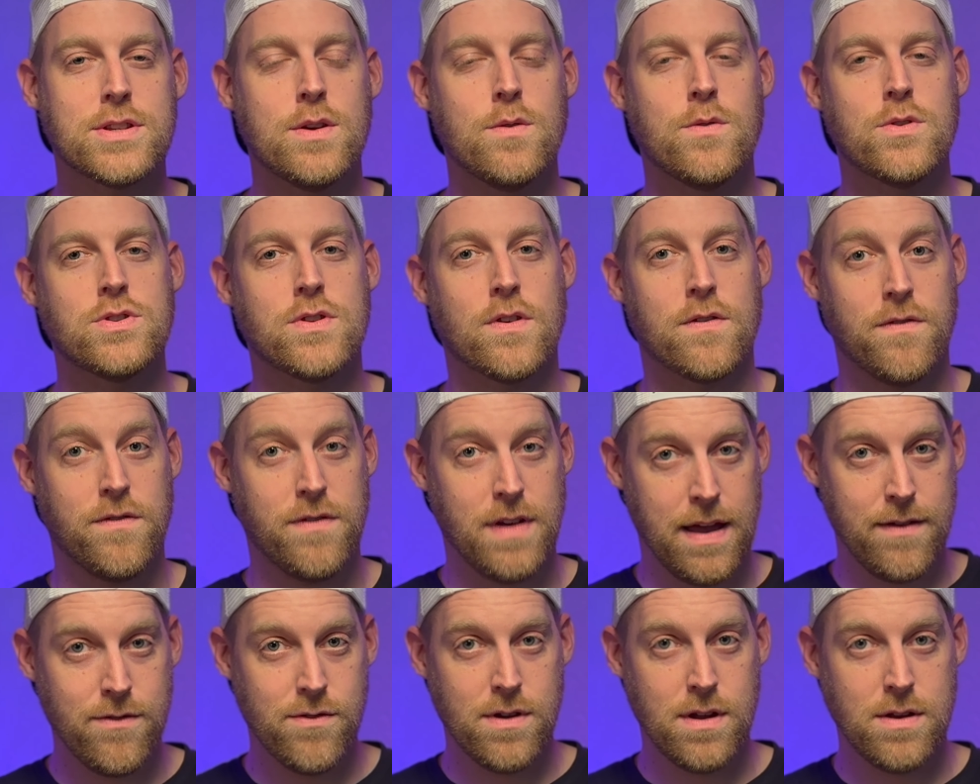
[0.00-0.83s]
you what your
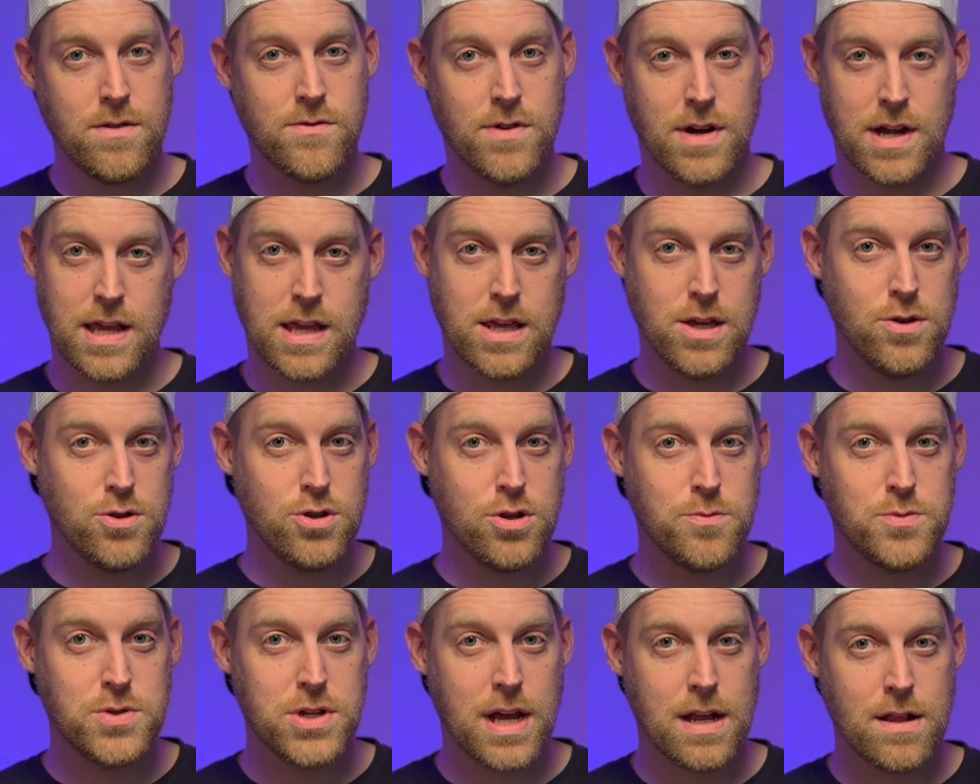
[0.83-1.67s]
favorite running
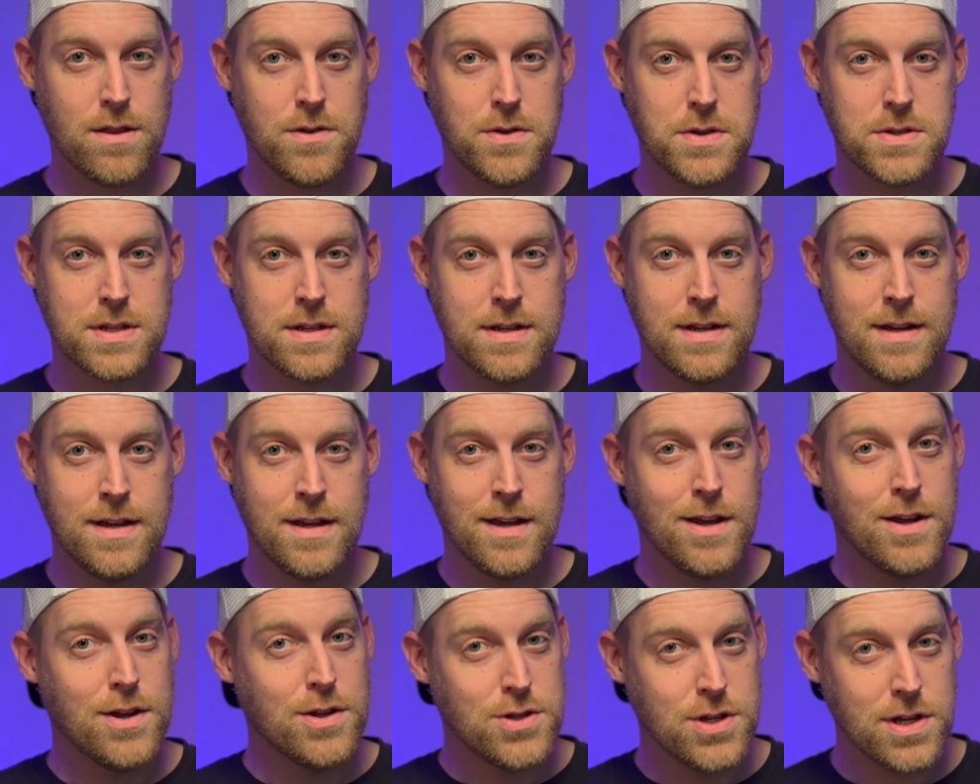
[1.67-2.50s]
YouTube channel is,
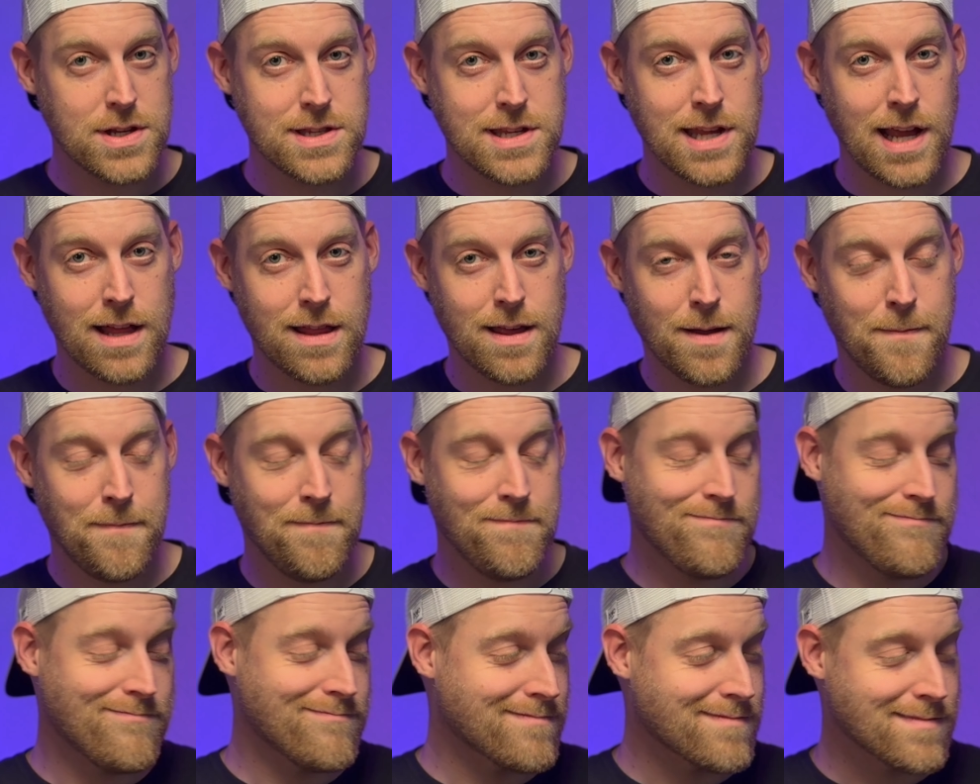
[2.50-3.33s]
just tell them
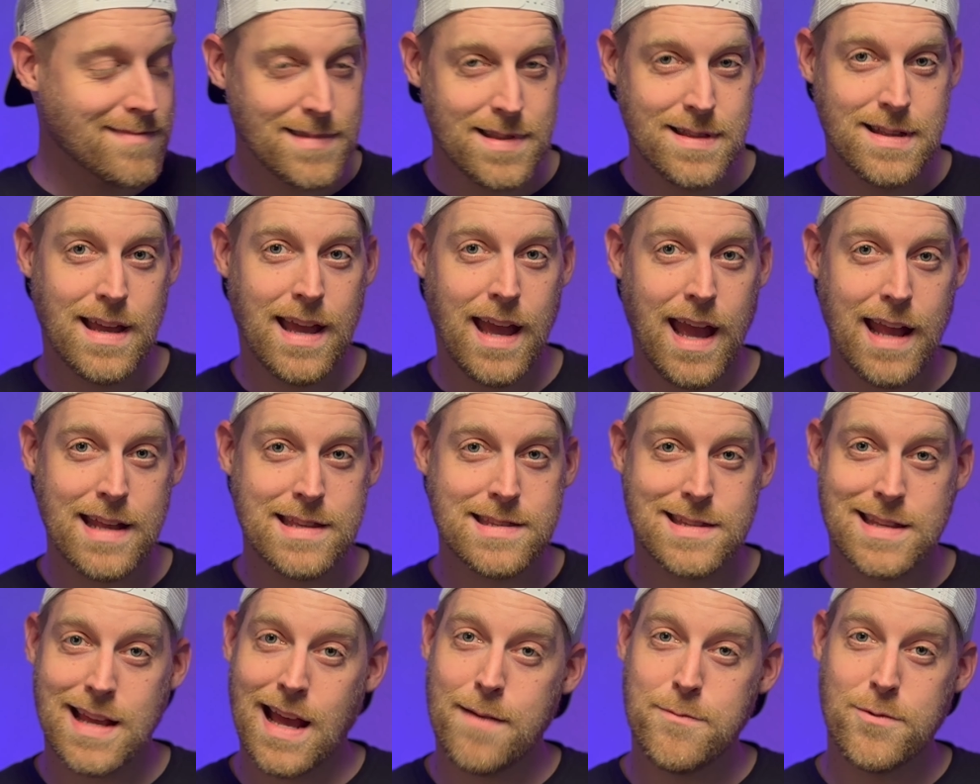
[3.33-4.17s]

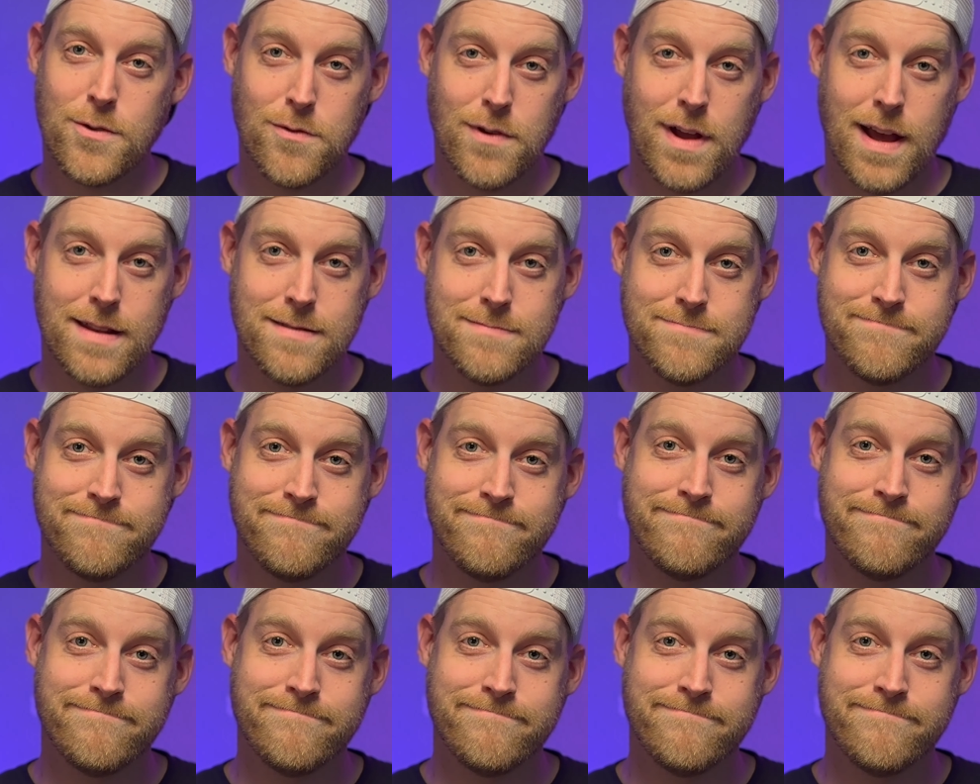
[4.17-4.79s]
it's time to run.